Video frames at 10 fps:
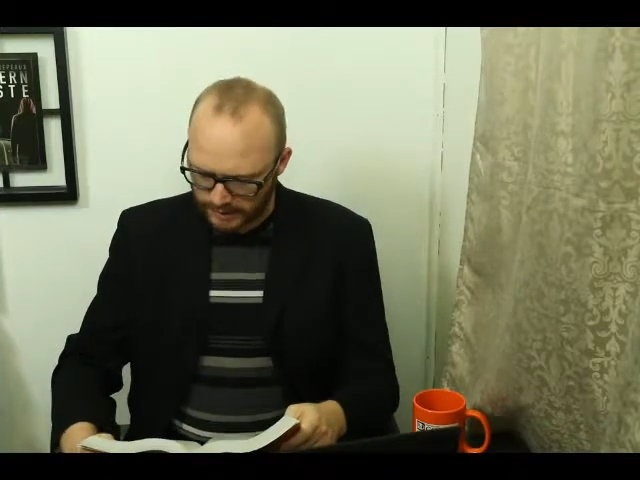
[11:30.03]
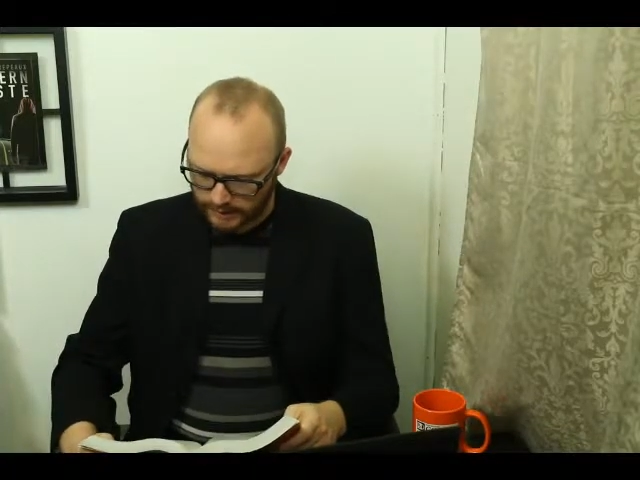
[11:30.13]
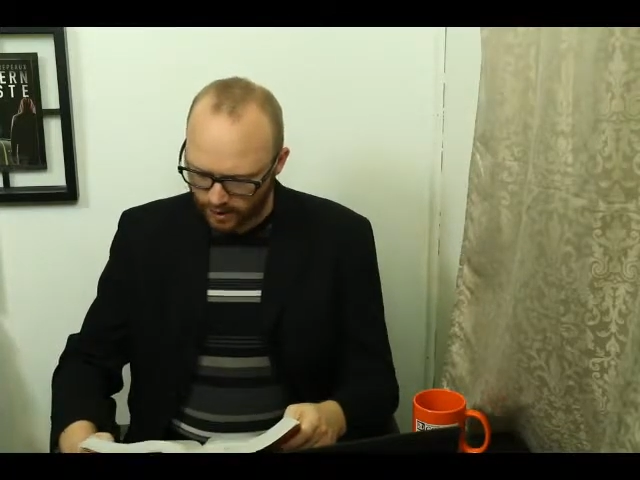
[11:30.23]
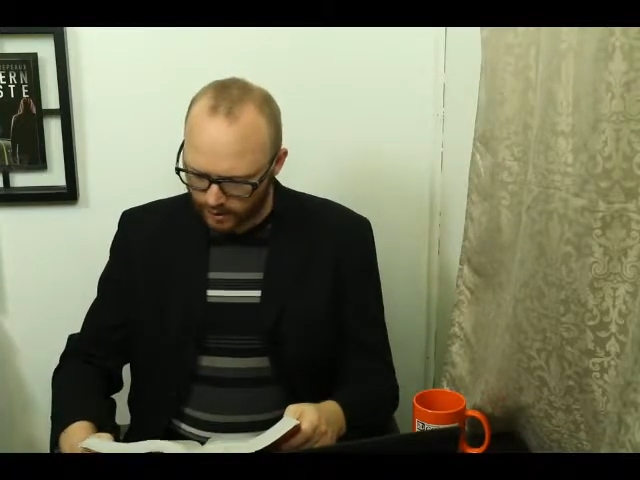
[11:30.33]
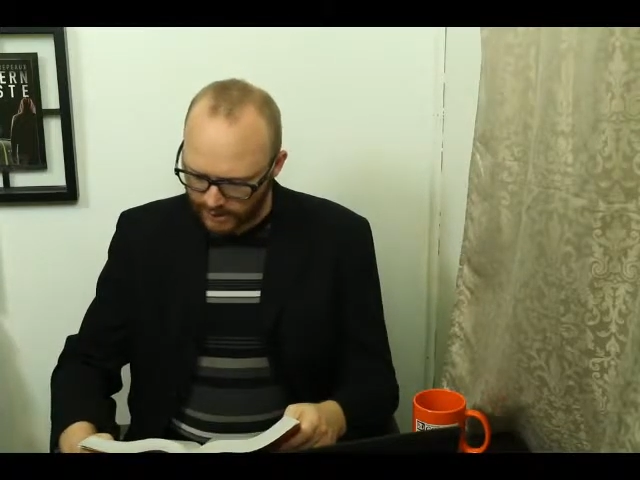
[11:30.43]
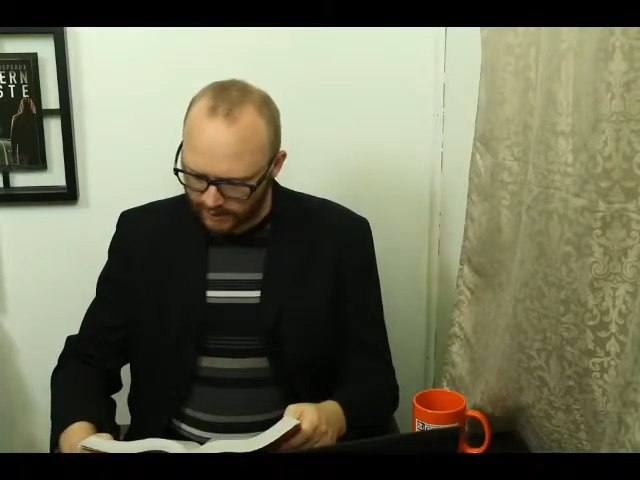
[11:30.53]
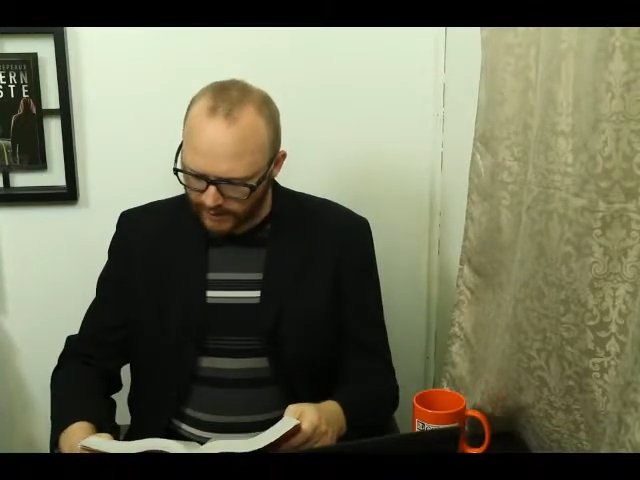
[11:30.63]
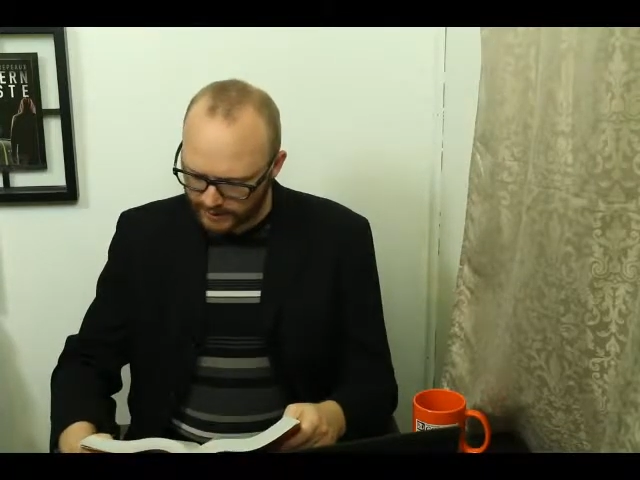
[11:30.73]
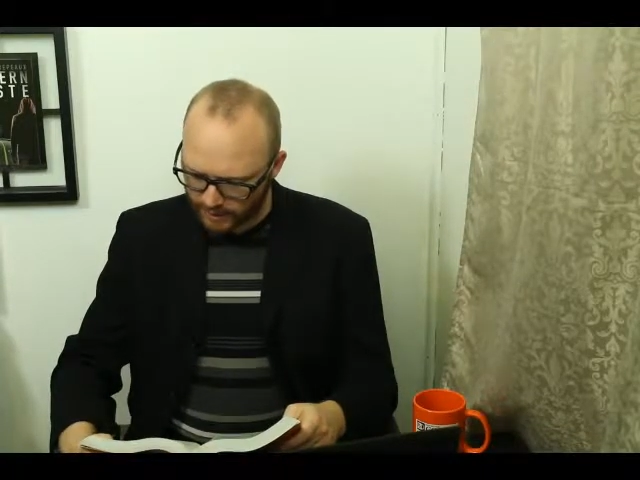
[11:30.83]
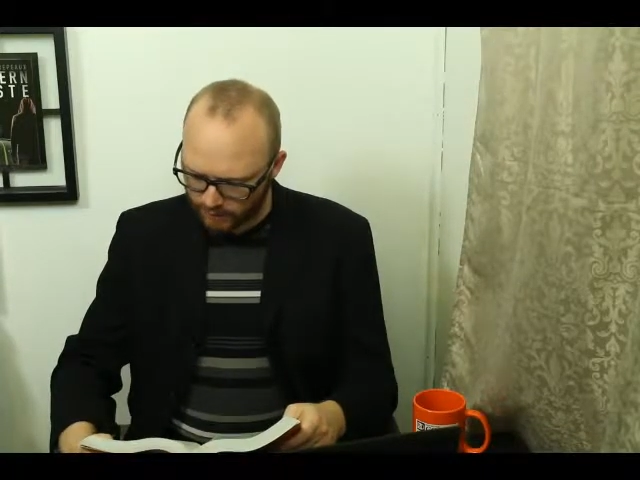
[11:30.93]
argumentative
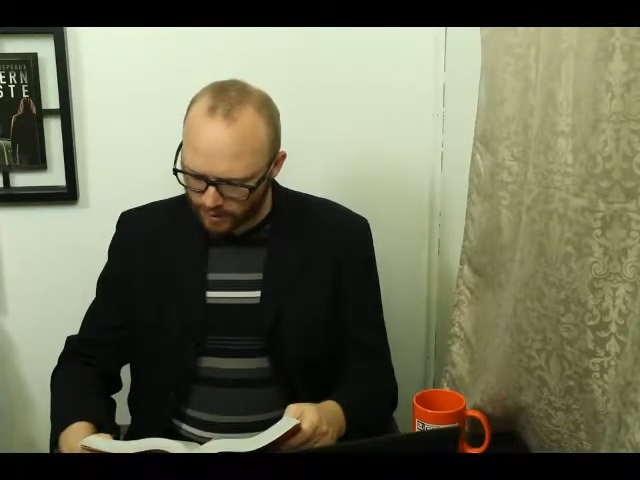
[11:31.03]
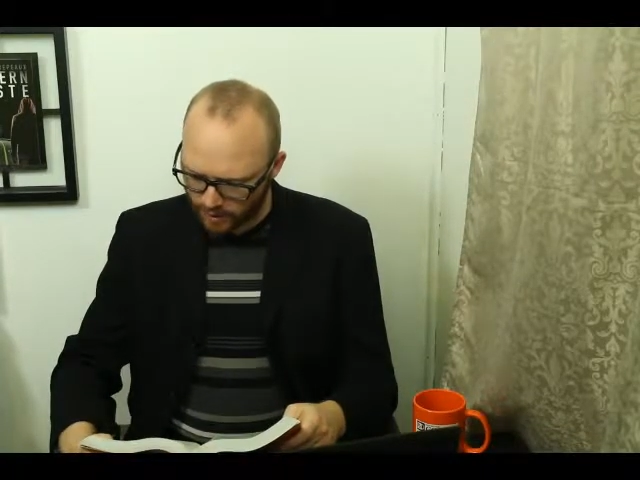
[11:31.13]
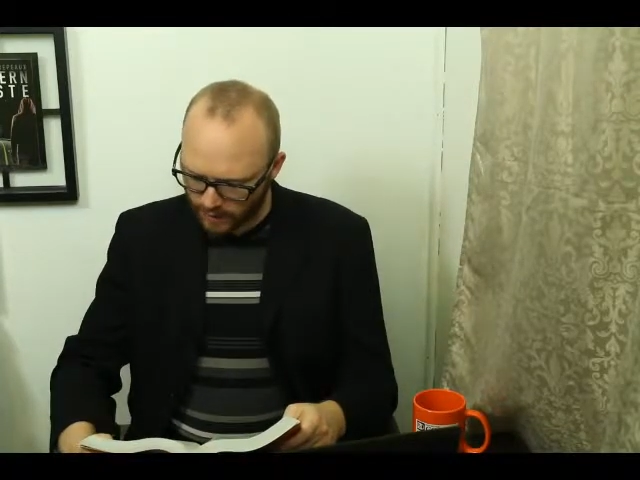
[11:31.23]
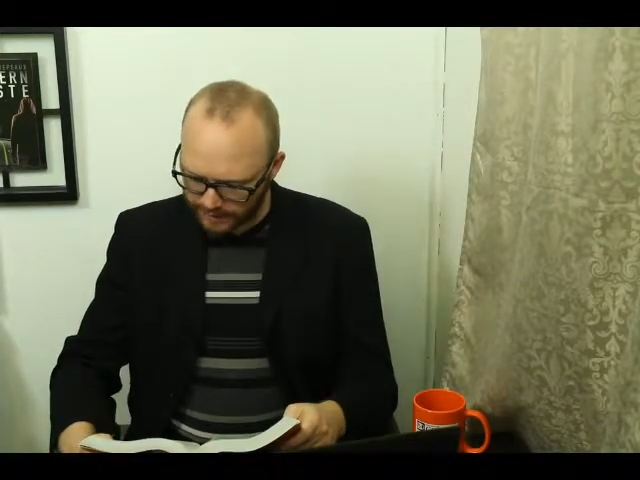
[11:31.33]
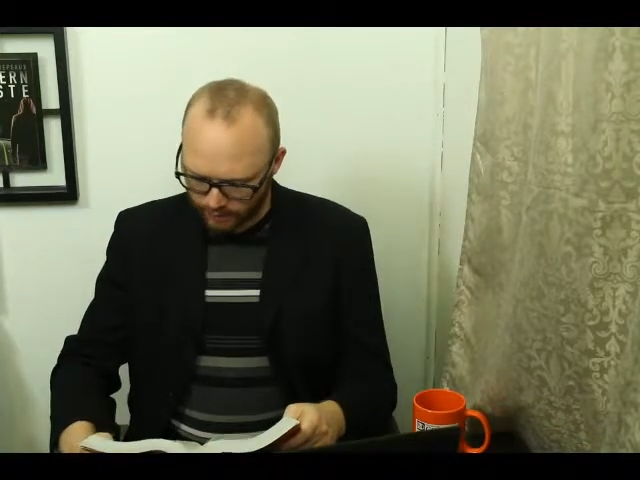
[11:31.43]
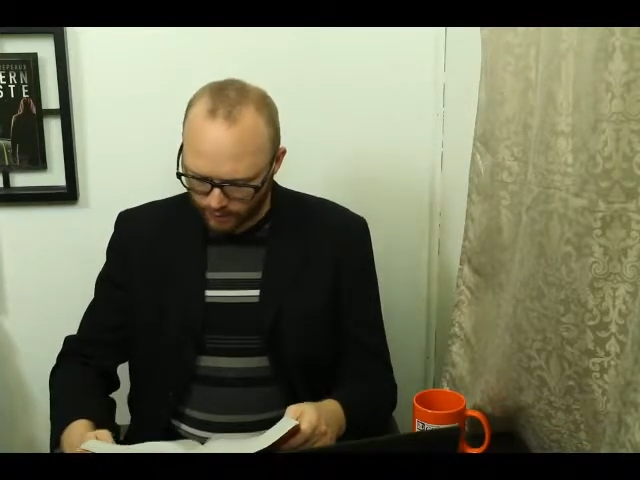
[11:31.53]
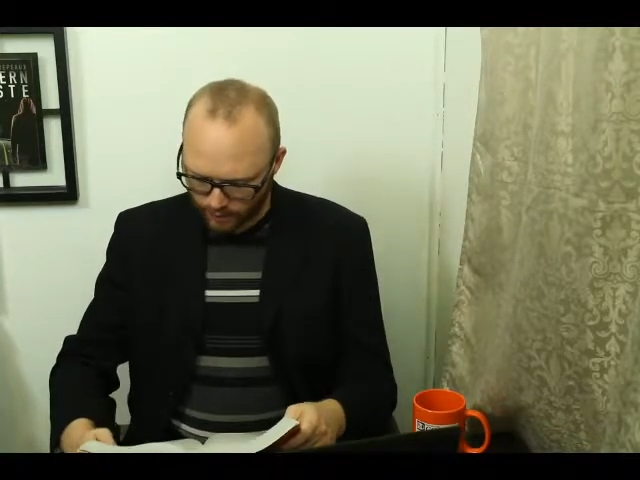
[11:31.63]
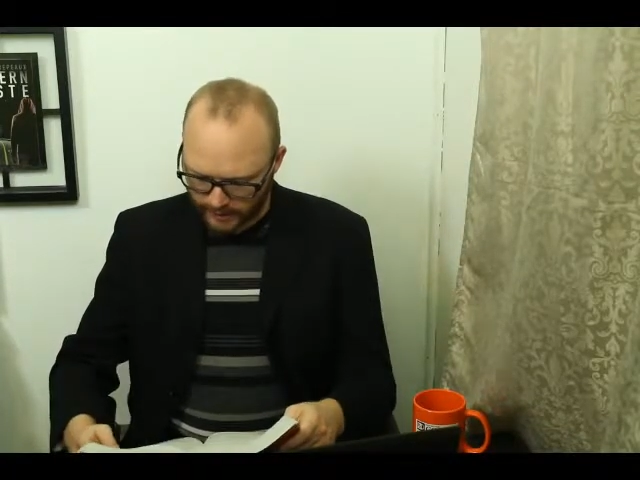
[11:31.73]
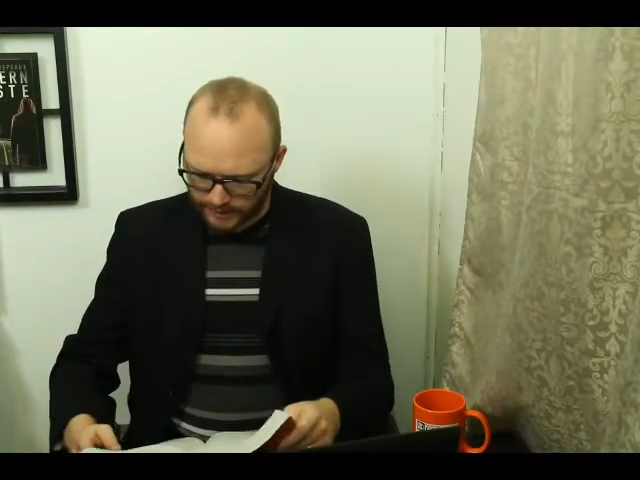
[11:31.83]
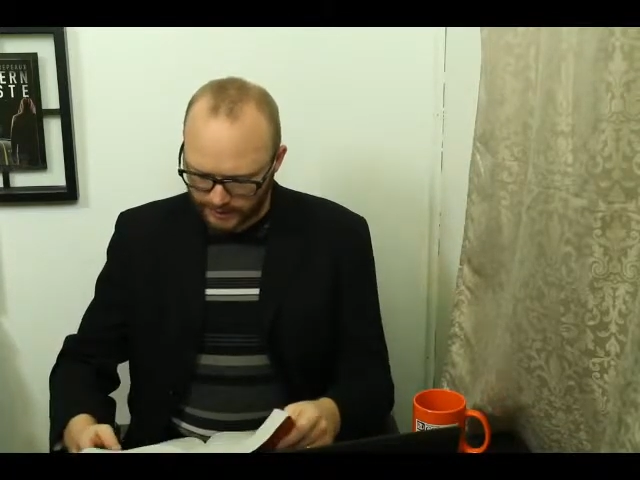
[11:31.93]
essay will go on to
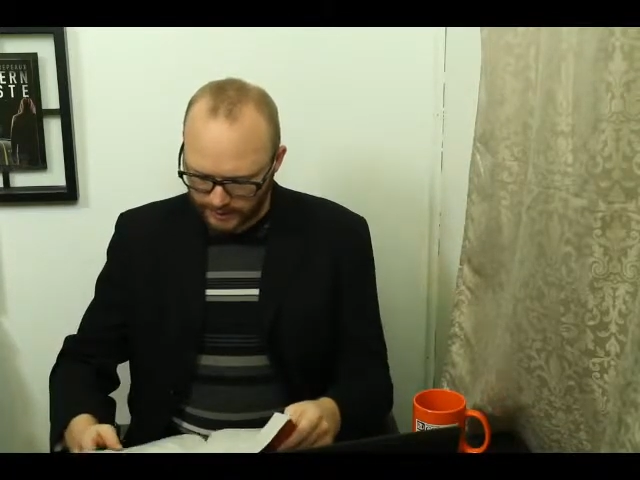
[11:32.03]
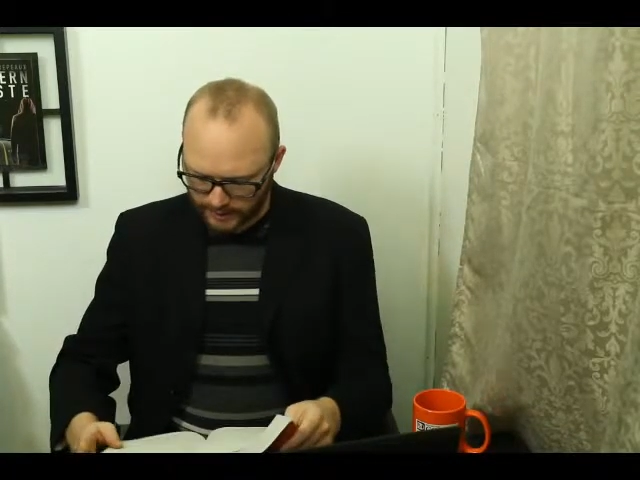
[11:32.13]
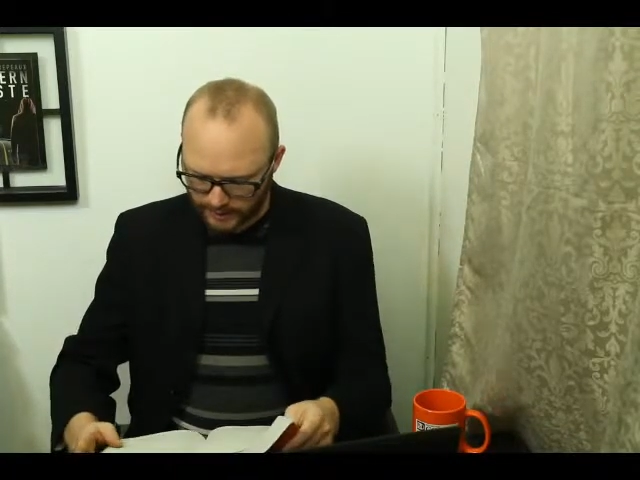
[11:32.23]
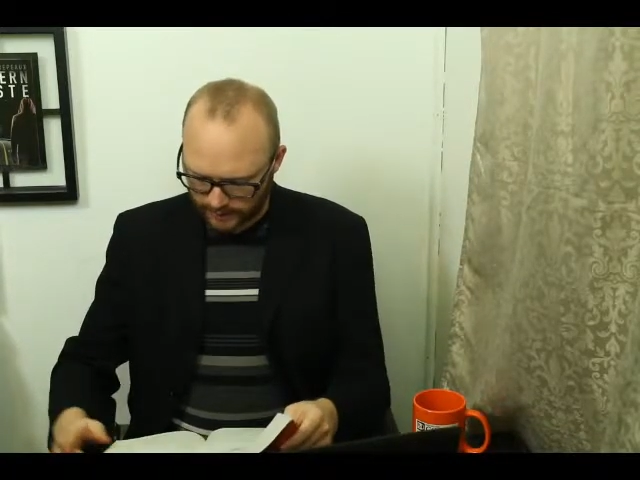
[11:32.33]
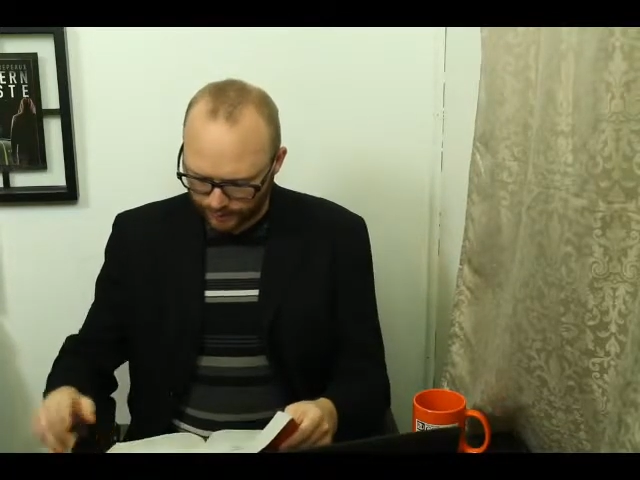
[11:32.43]
support each of these